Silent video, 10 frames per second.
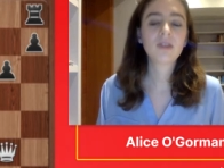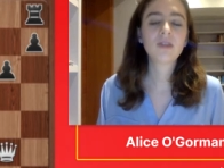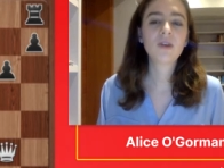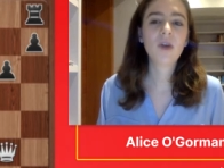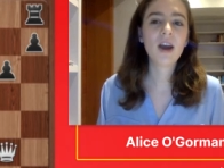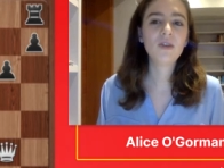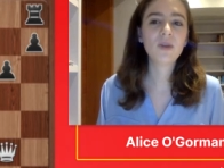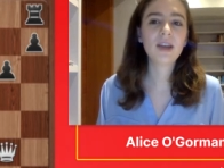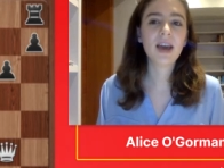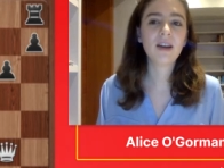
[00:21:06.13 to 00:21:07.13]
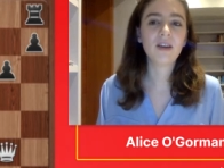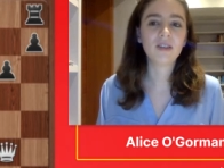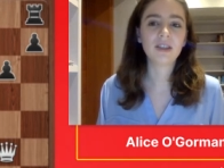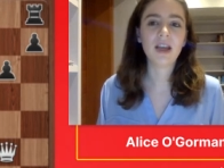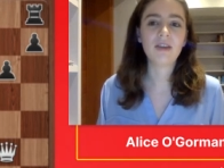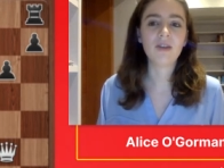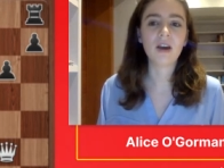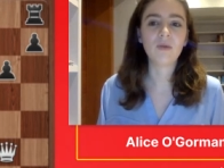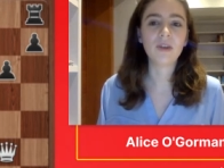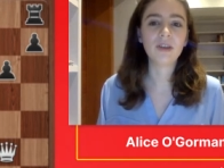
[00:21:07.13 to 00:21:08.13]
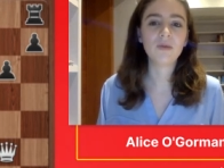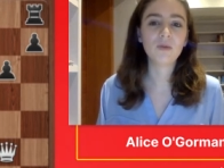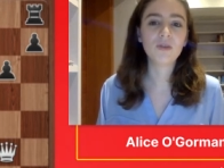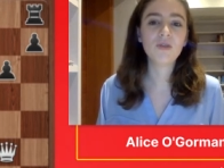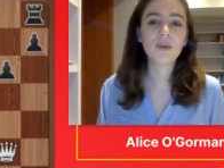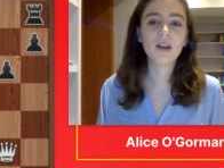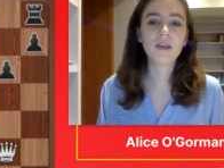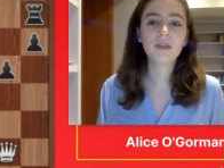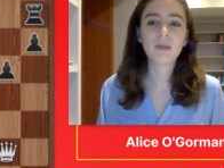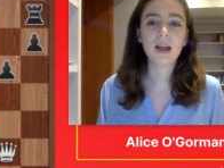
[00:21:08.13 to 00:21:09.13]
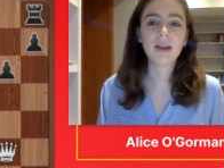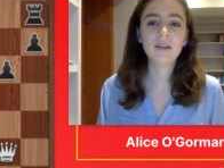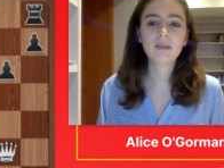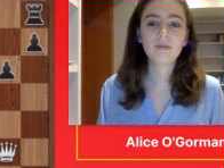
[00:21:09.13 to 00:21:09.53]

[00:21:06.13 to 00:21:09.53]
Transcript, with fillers: So how do we get along this A file? Well, the move we'd love to play.